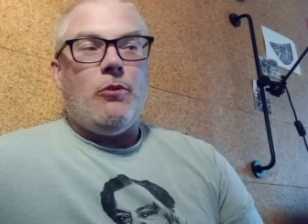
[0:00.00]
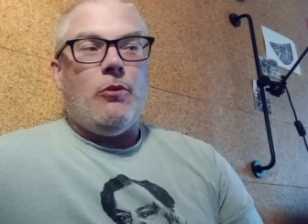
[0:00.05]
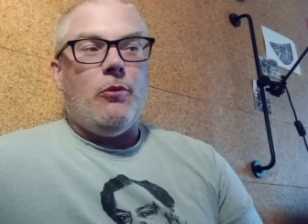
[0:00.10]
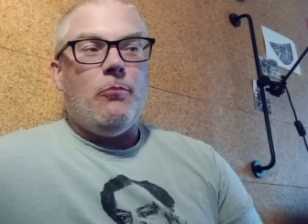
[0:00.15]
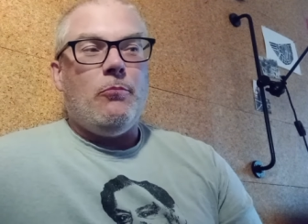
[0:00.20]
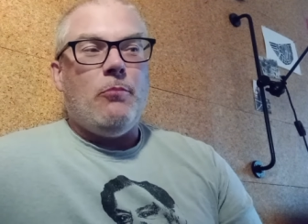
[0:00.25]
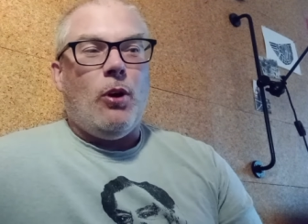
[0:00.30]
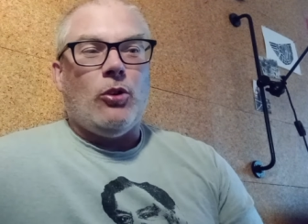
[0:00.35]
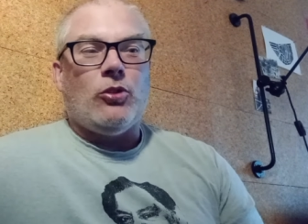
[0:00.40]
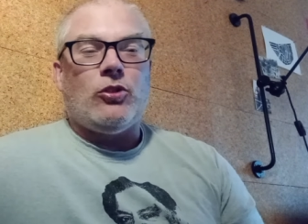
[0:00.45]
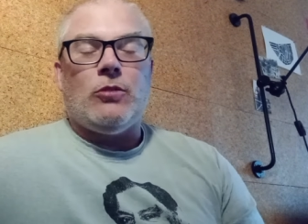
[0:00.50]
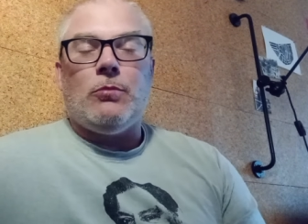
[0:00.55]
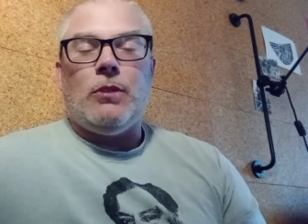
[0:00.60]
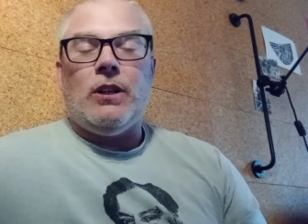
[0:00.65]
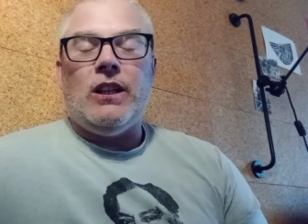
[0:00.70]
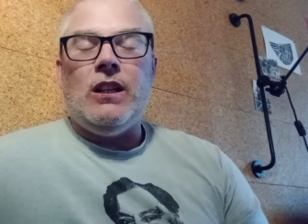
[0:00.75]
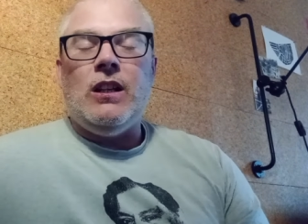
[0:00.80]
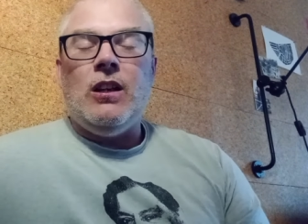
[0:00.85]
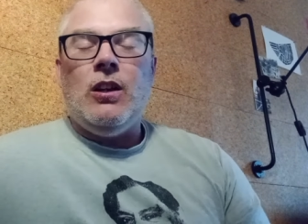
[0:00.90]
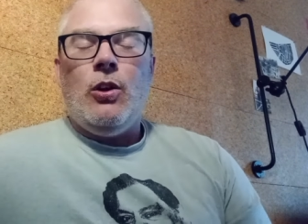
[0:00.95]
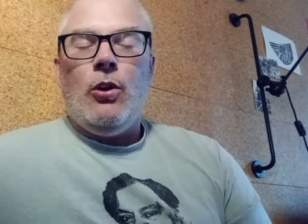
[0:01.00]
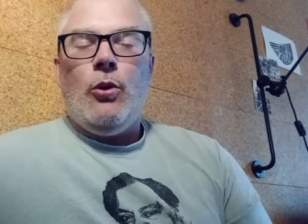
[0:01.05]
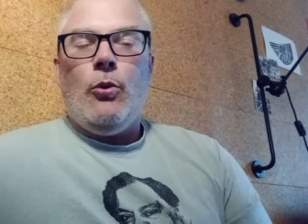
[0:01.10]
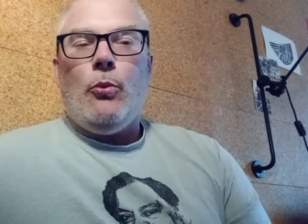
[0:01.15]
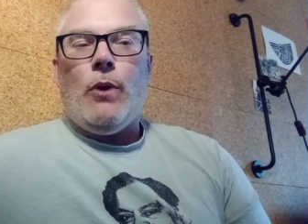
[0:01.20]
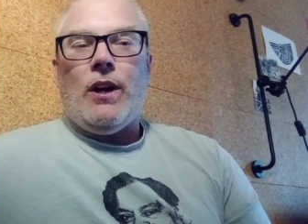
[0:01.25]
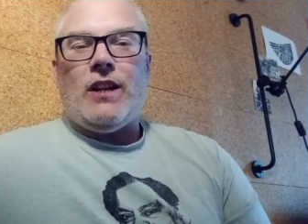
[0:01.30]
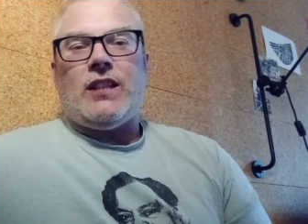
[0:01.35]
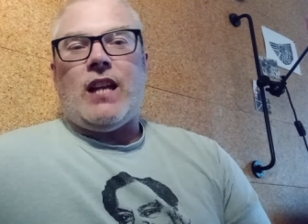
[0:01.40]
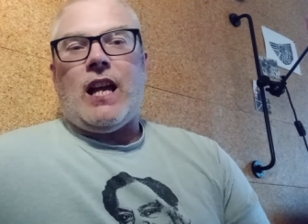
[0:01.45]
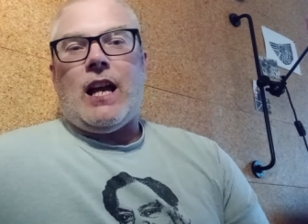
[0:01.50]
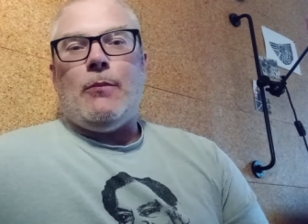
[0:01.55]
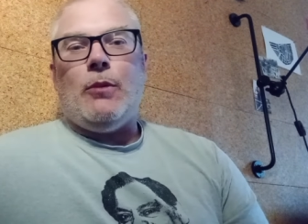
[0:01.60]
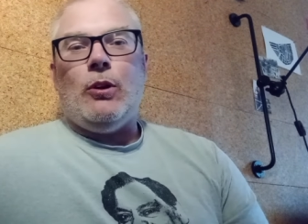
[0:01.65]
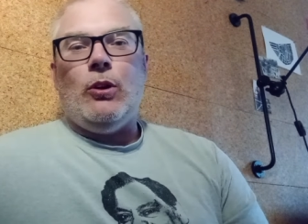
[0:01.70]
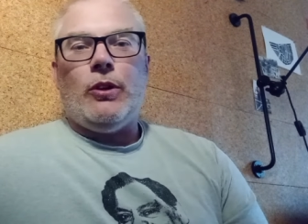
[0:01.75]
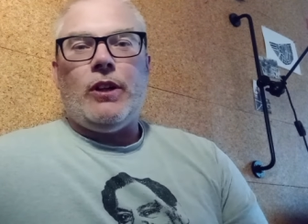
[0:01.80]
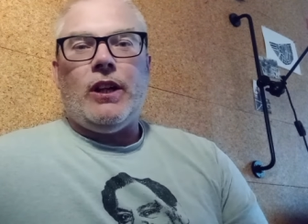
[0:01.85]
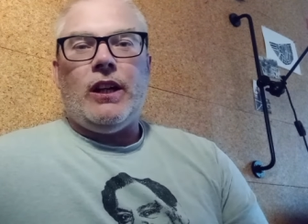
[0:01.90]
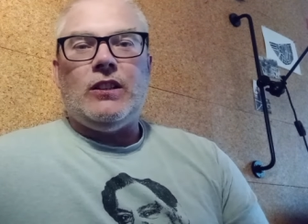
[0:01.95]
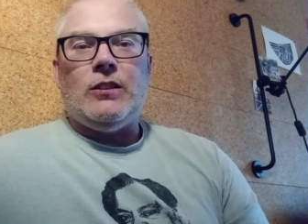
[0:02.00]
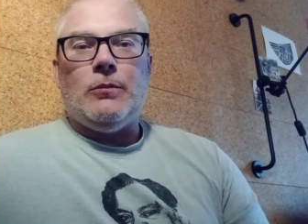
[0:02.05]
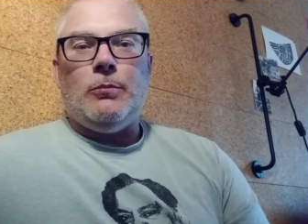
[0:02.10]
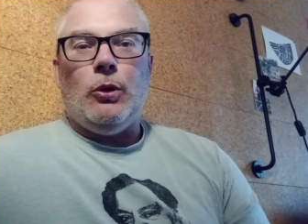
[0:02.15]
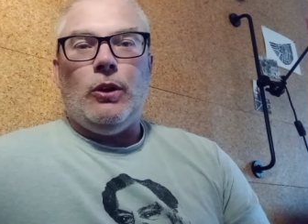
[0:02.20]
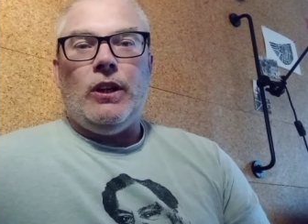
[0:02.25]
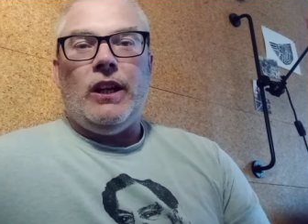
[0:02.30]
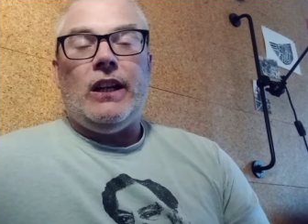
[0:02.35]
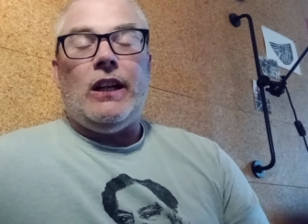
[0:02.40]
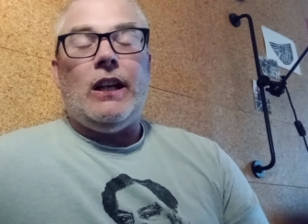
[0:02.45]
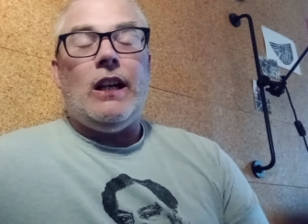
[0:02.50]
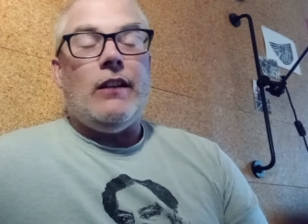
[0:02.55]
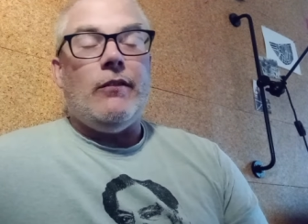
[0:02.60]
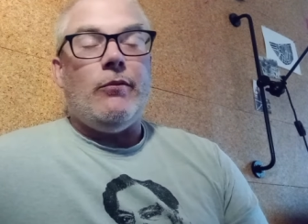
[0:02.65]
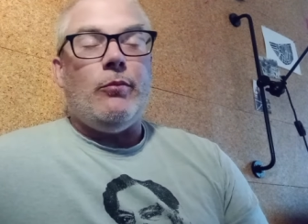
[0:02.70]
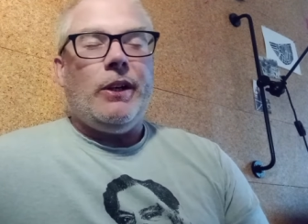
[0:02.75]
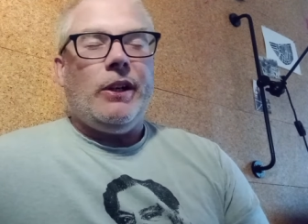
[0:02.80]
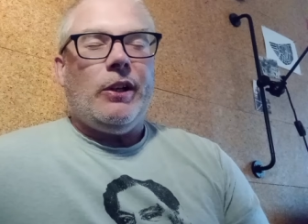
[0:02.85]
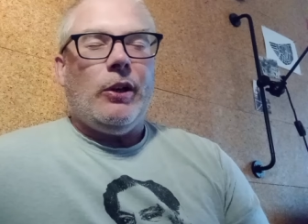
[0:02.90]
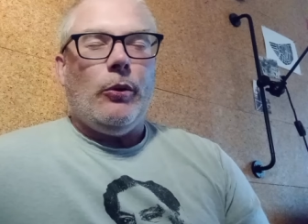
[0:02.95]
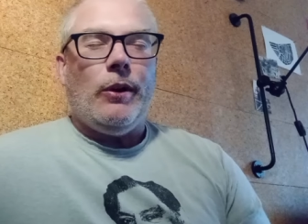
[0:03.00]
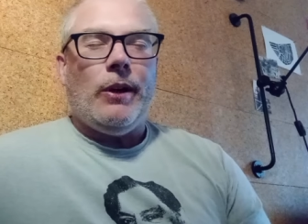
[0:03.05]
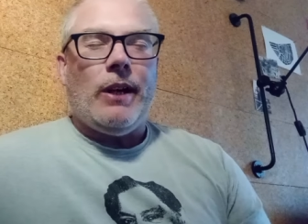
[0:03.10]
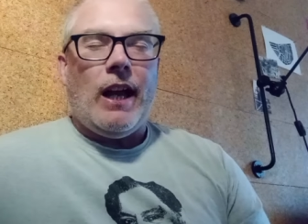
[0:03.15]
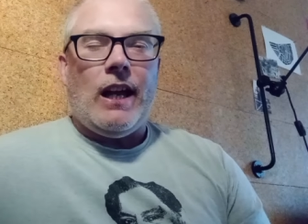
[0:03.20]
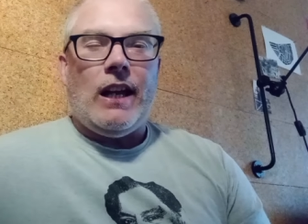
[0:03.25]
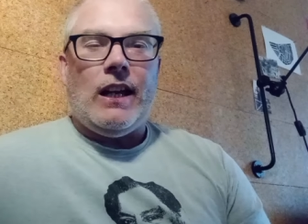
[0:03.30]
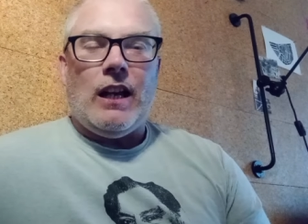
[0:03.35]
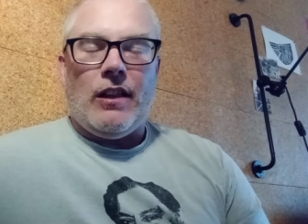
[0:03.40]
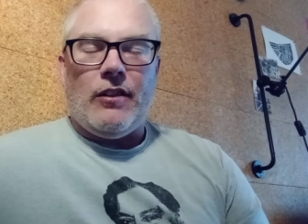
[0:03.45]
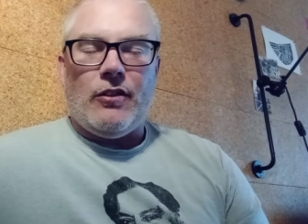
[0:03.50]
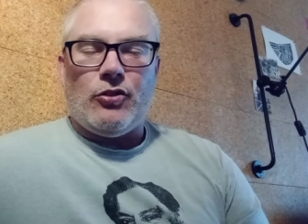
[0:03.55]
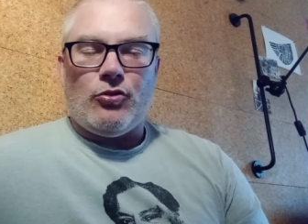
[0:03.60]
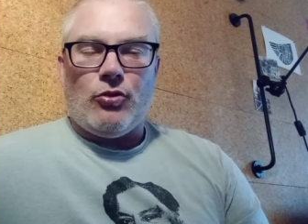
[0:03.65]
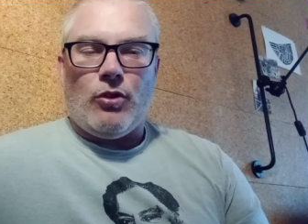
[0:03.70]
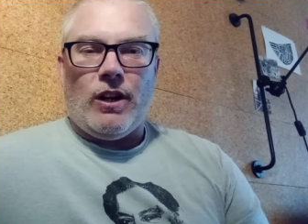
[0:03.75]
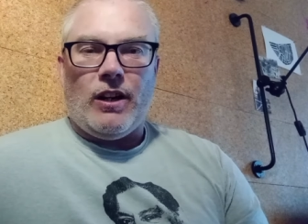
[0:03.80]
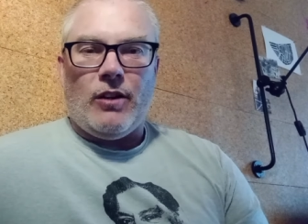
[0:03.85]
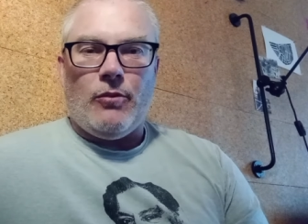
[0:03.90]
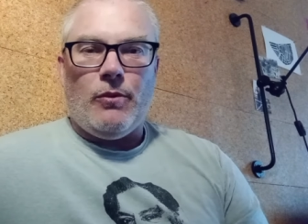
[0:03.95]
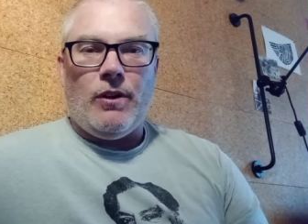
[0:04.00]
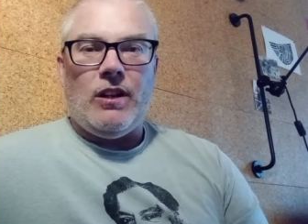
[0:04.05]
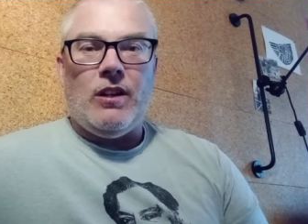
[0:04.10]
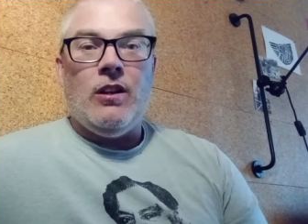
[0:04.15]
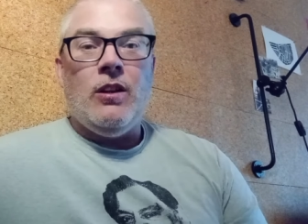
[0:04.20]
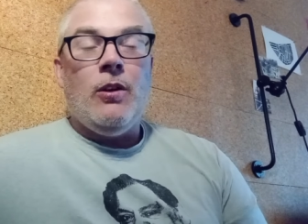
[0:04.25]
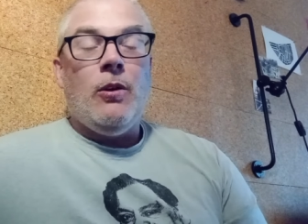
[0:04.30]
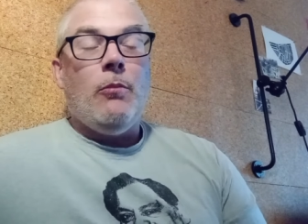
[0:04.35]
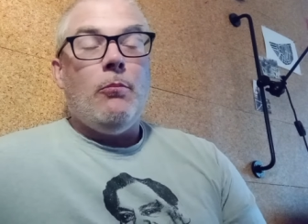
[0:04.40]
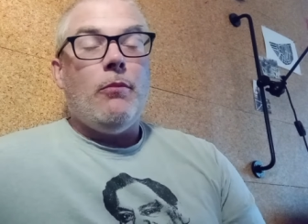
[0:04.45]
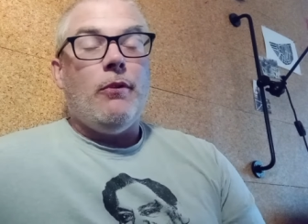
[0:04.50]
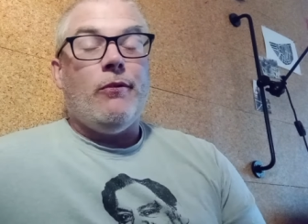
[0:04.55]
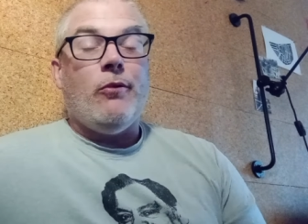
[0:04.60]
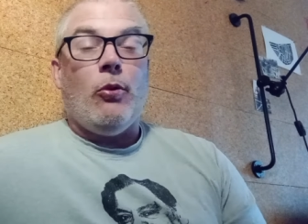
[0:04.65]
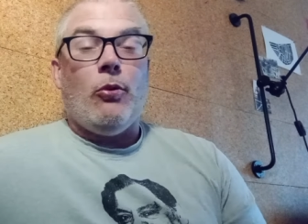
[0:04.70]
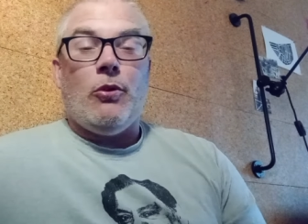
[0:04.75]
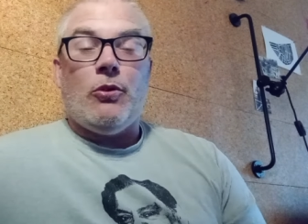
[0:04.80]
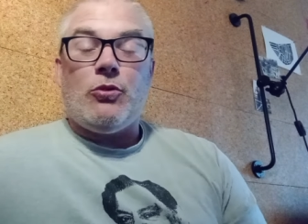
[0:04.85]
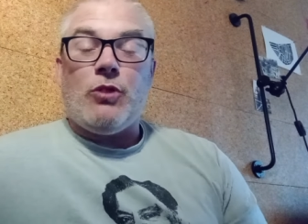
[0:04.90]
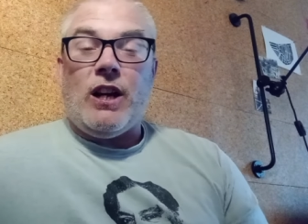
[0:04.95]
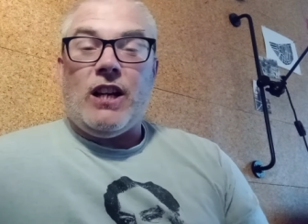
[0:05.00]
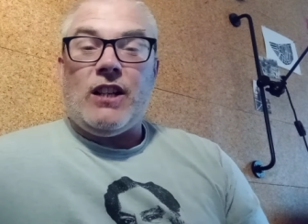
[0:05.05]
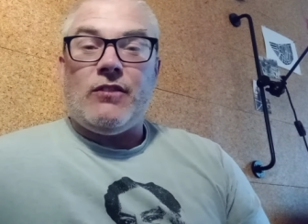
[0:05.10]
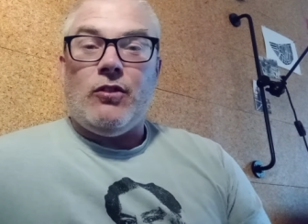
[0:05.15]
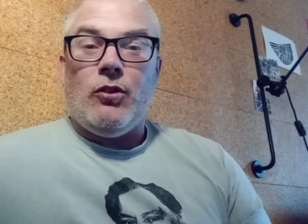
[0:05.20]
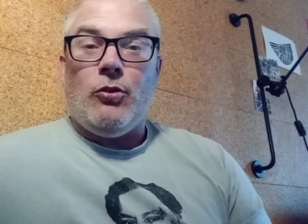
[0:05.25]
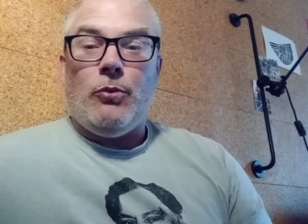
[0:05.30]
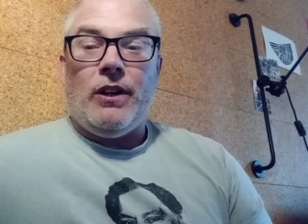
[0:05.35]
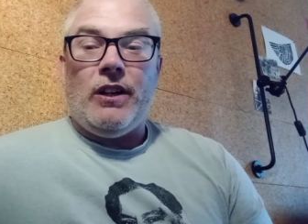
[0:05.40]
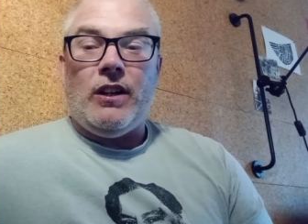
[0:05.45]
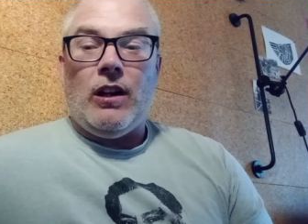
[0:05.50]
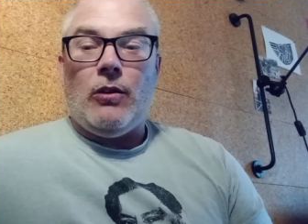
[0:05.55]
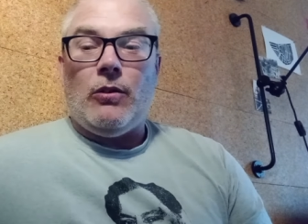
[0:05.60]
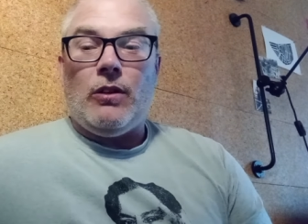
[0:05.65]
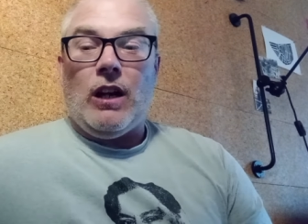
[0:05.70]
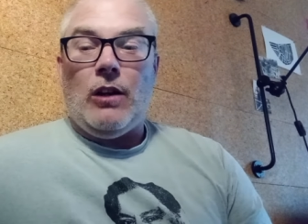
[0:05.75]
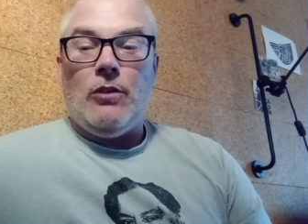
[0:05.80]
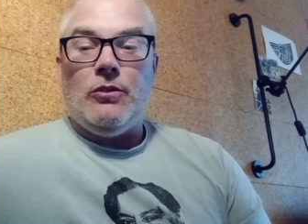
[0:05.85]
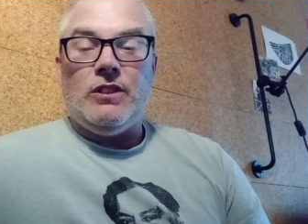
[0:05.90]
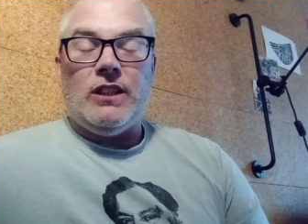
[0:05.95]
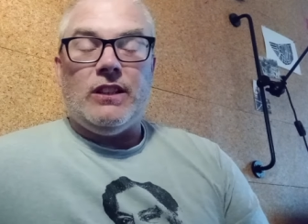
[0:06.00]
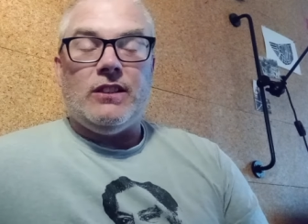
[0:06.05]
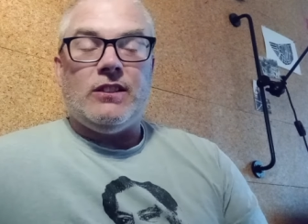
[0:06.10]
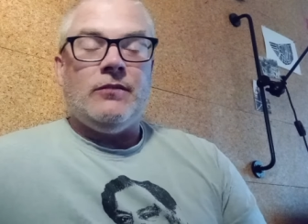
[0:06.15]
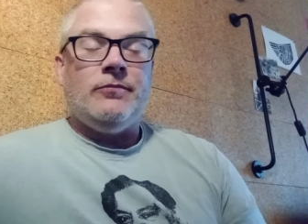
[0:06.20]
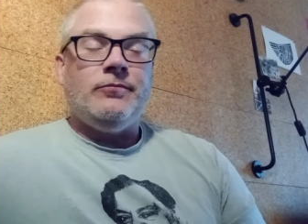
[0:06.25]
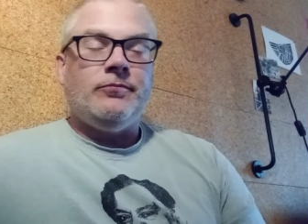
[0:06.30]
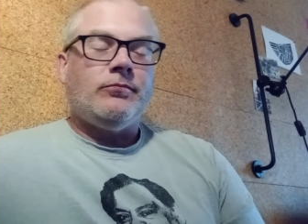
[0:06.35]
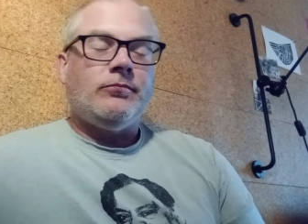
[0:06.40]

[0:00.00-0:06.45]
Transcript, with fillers: that possibly West Ham are looking to pull in if we do get another striker in before the transfer window closes.